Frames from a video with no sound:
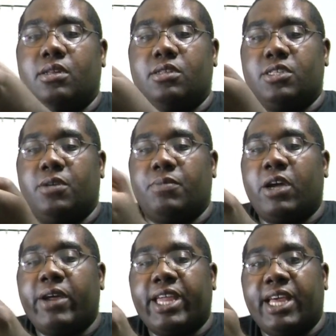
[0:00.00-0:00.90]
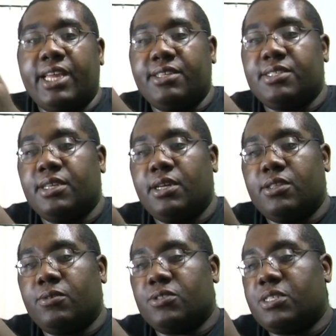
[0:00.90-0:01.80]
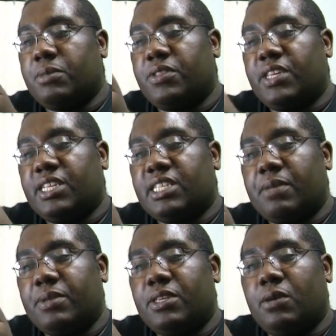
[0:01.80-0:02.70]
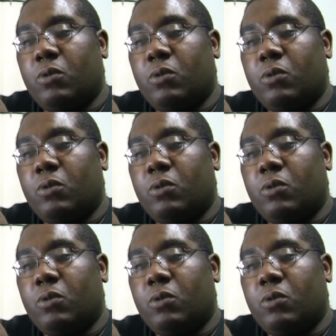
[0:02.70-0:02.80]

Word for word: so alright guys those are some of the things I've been uh,